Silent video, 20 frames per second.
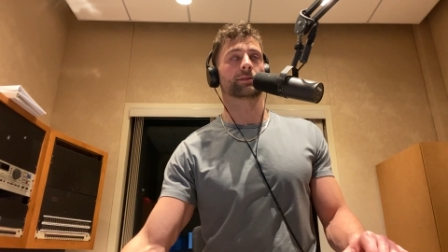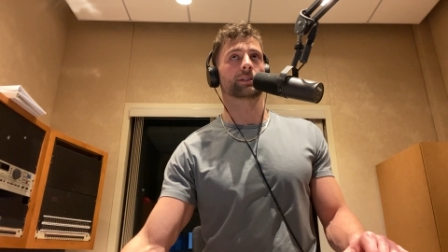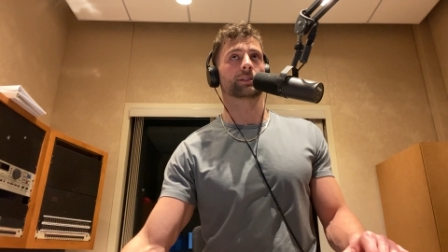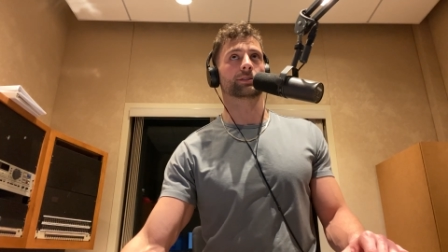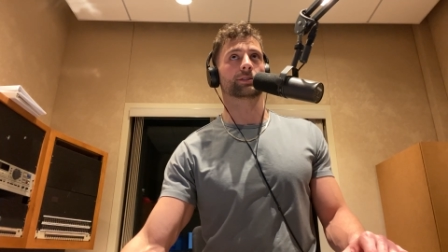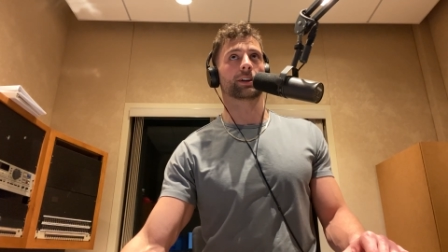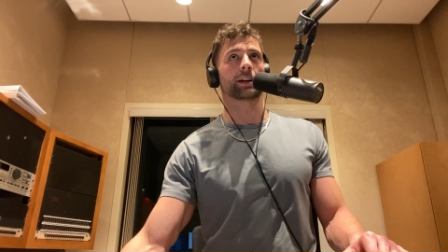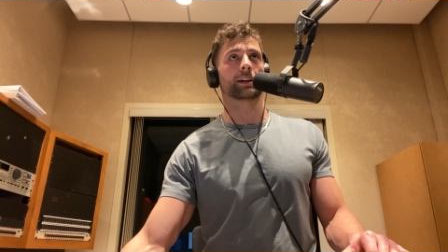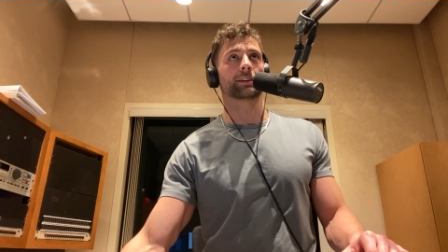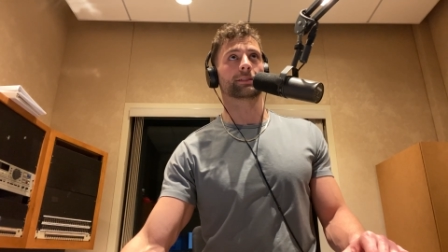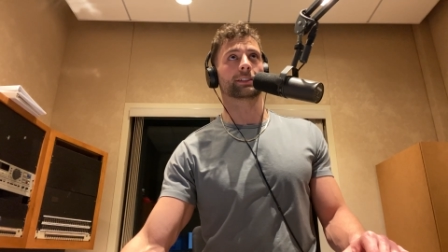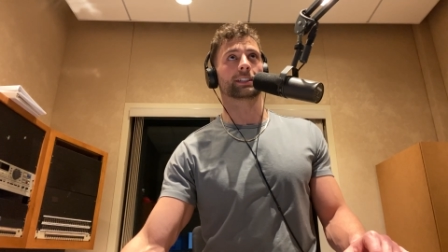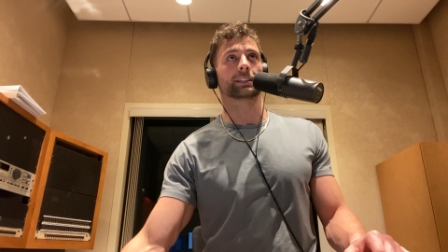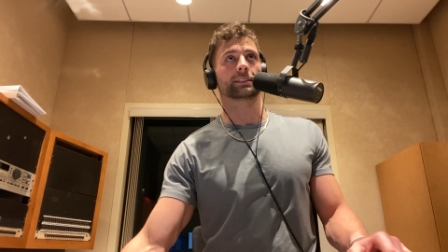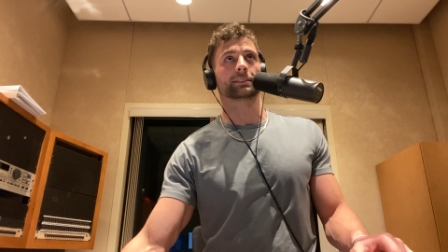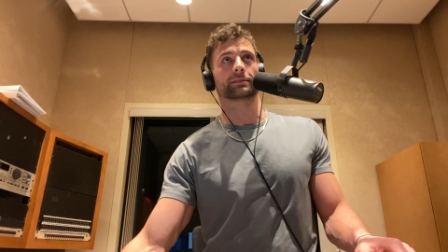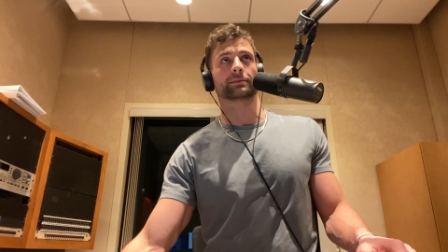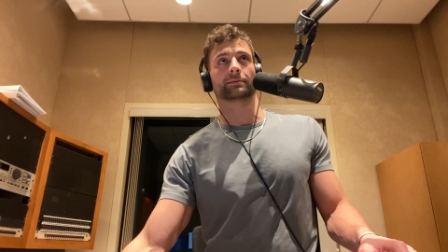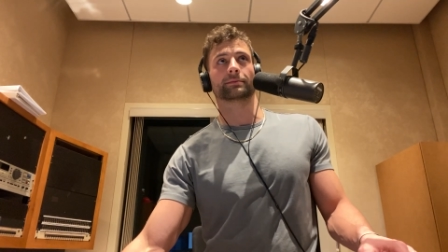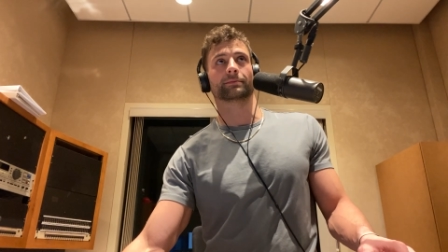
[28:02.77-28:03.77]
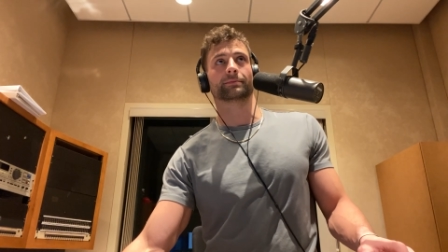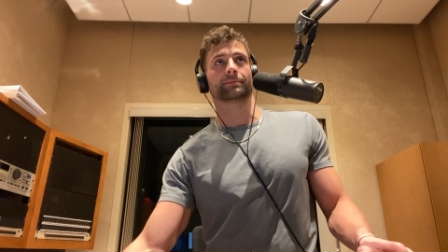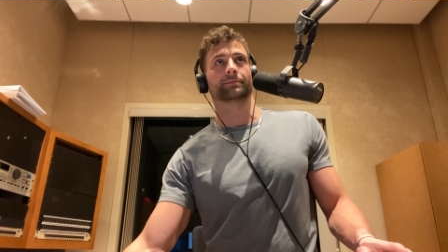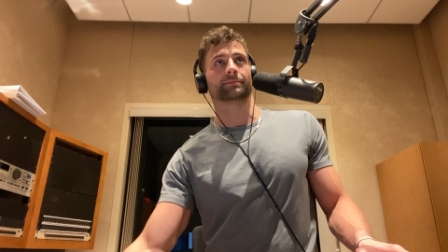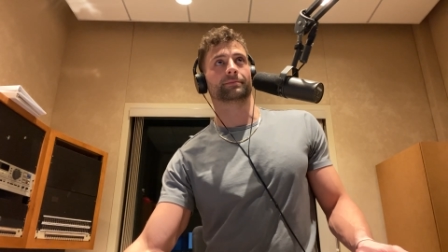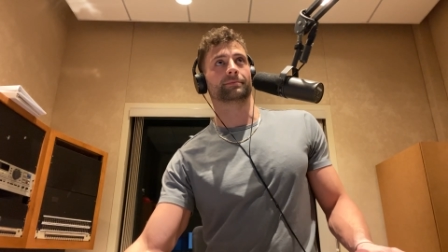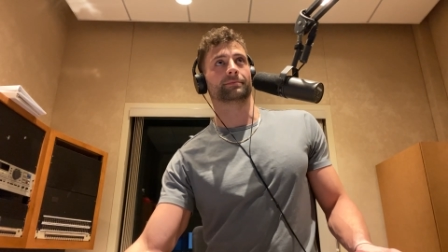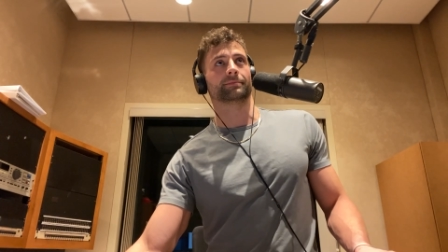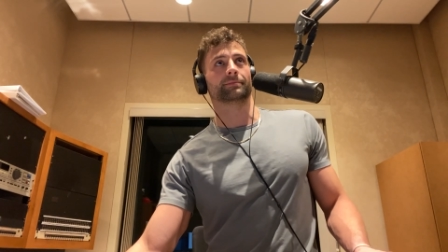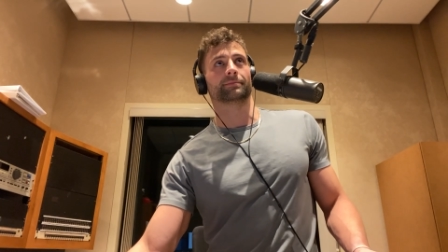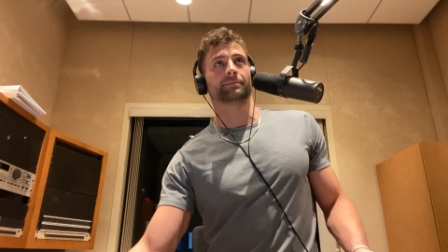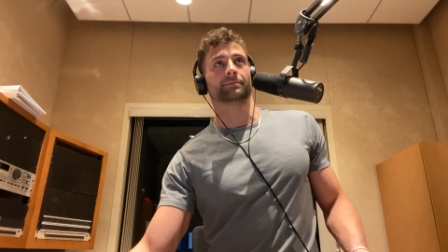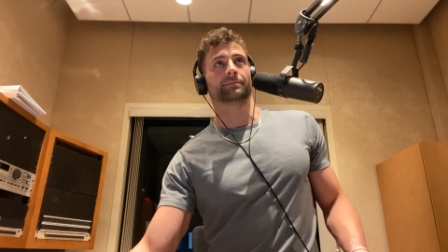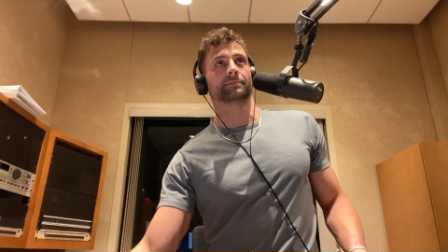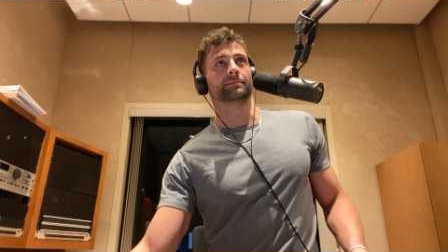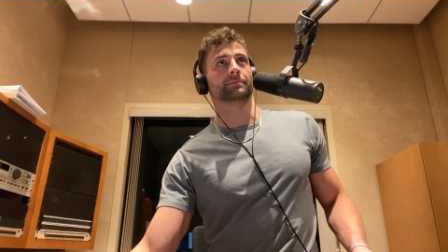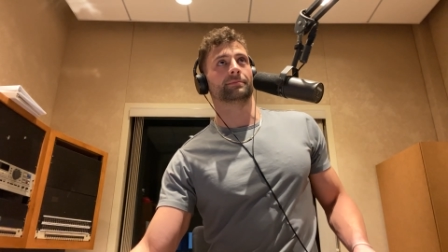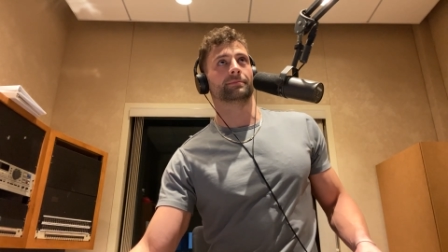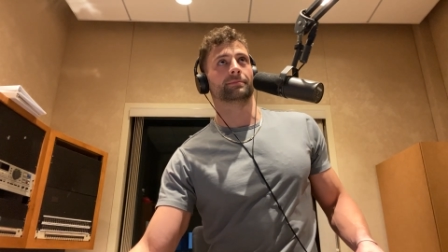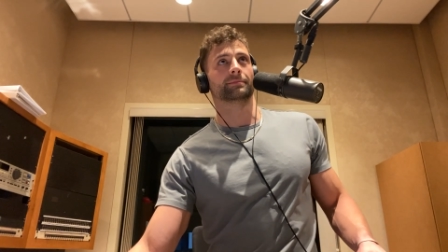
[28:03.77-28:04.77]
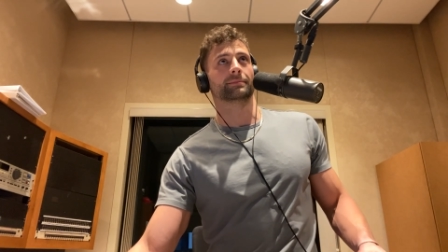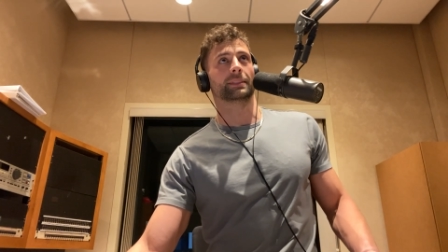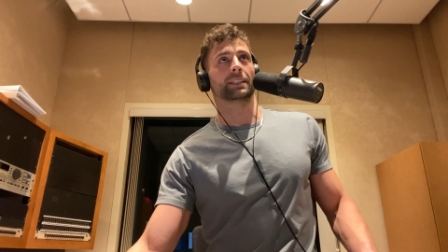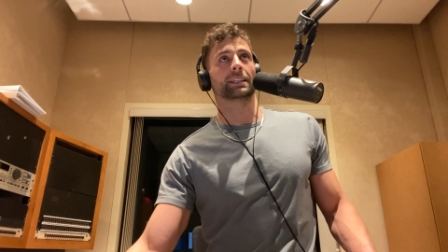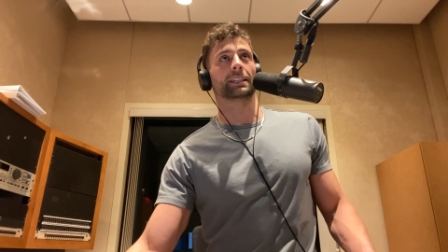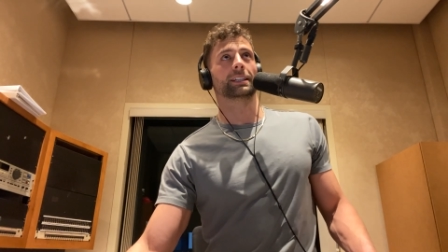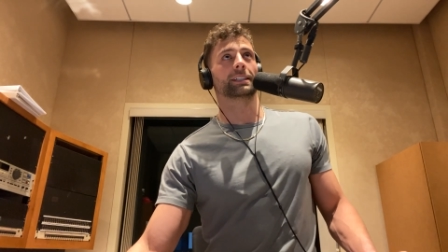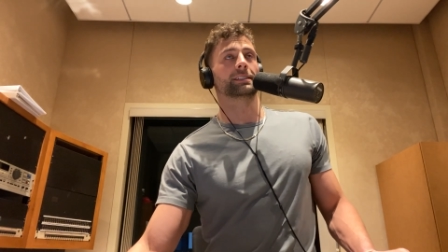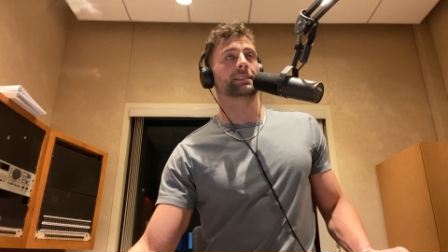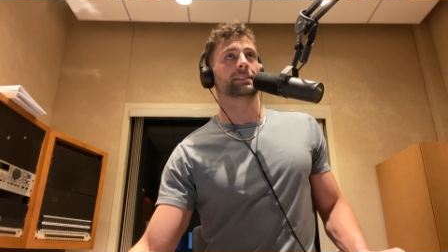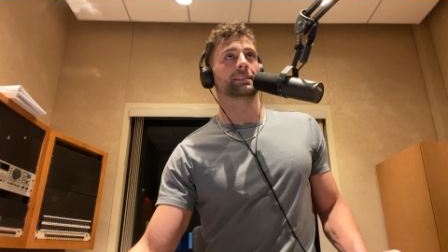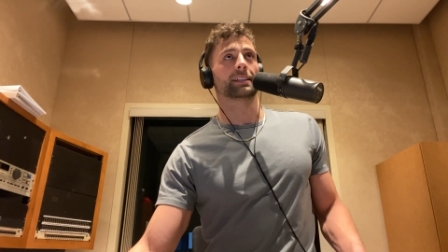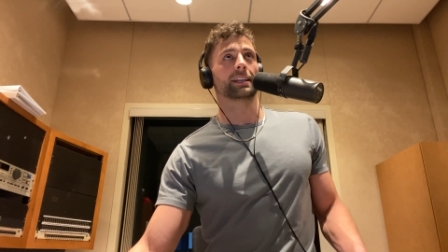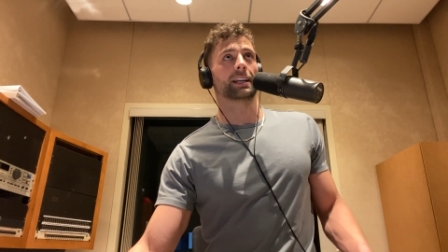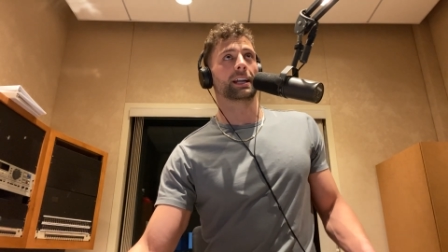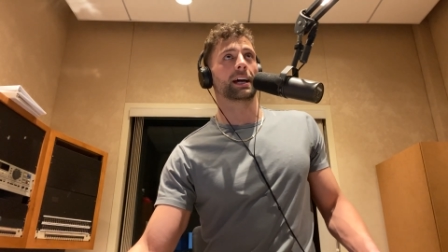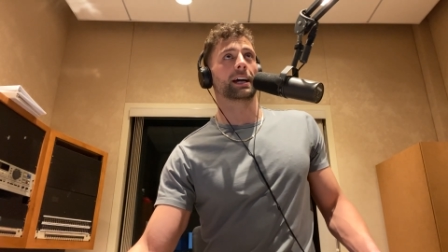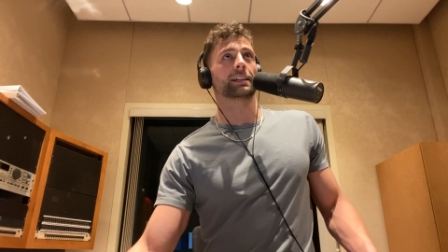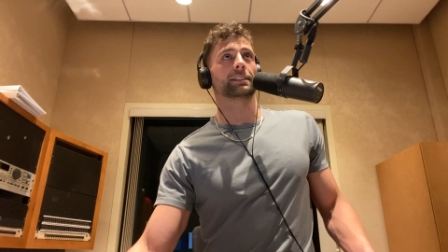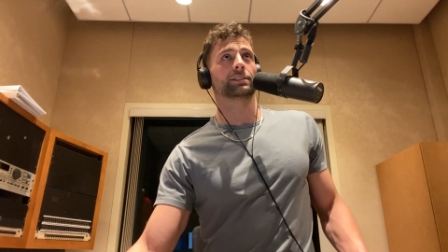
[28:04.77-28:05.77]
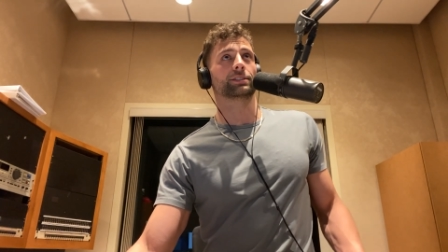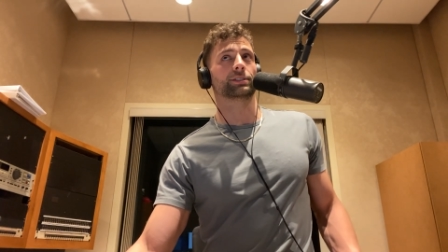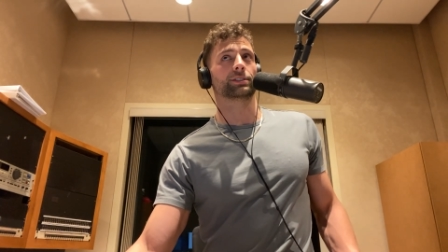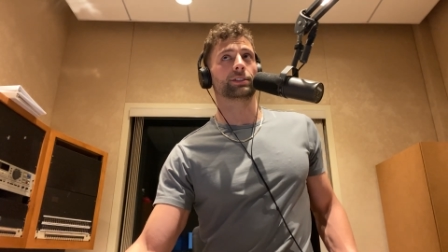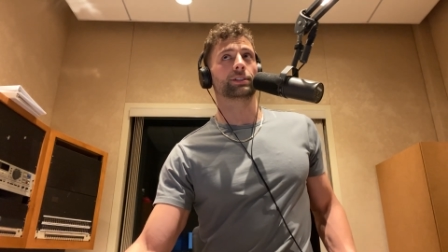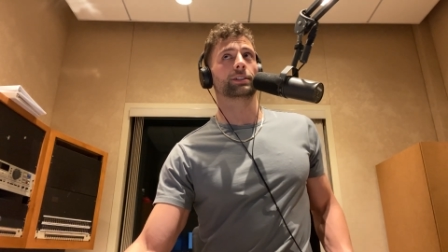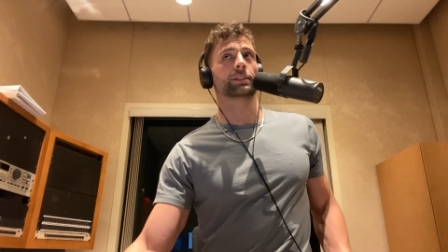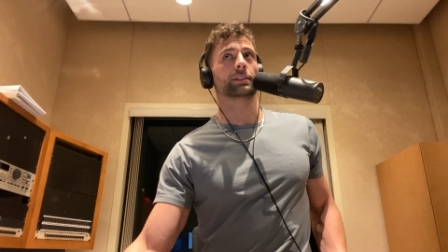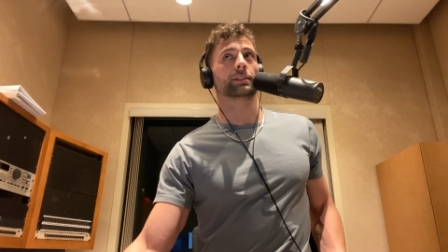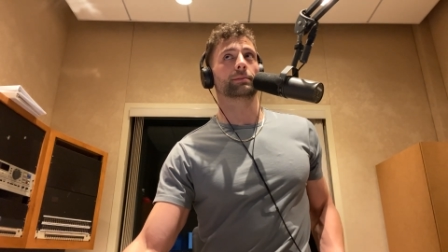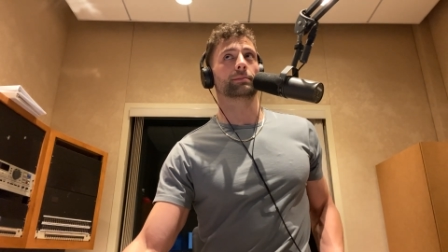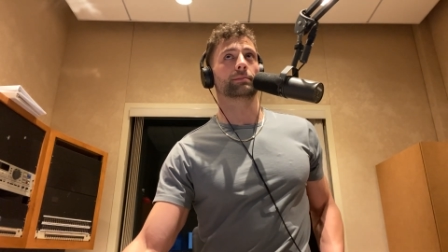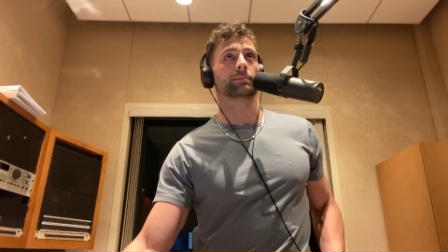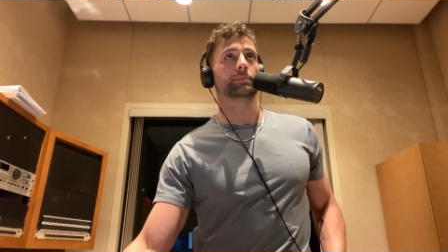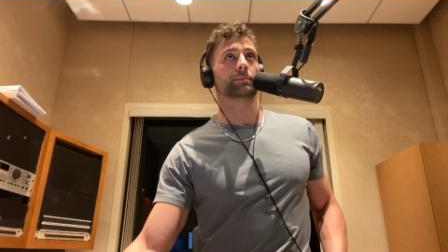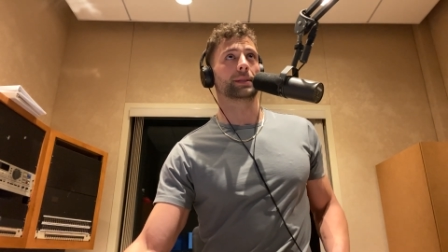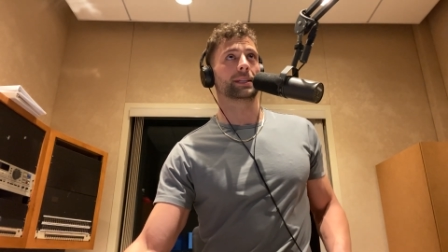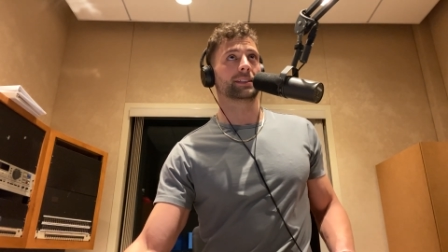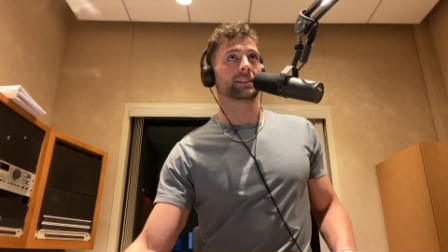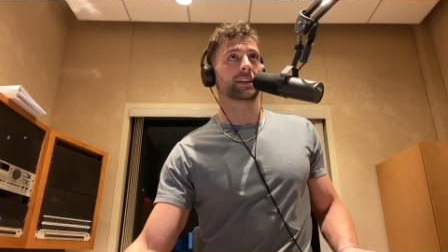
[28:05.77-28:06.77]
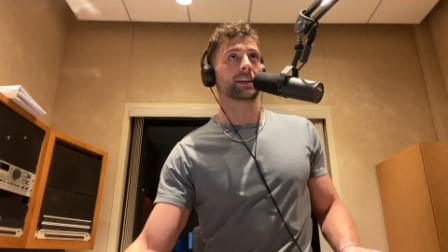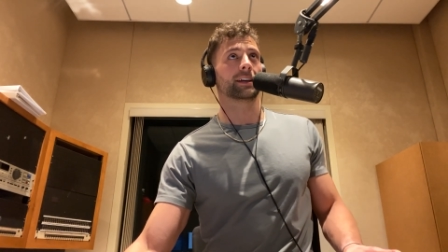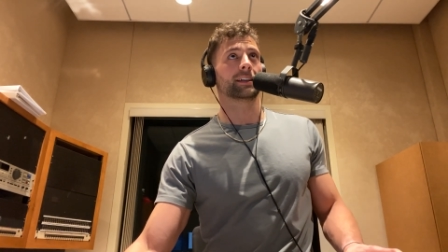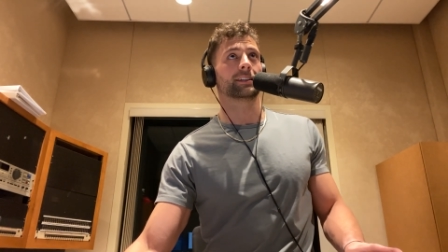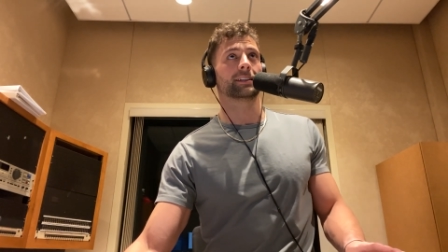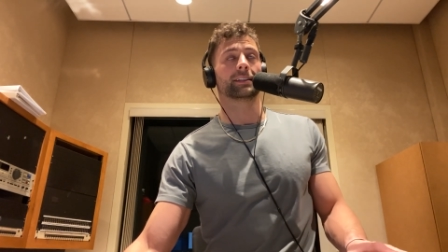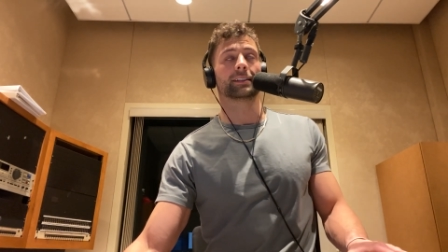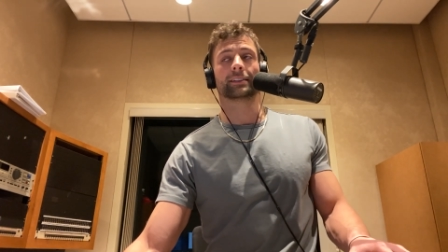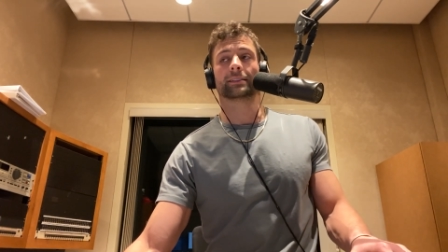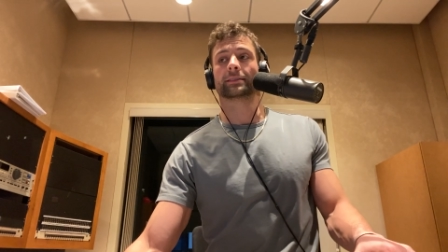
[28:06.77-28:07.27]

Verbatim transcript: for driving. It is. And I should be dead.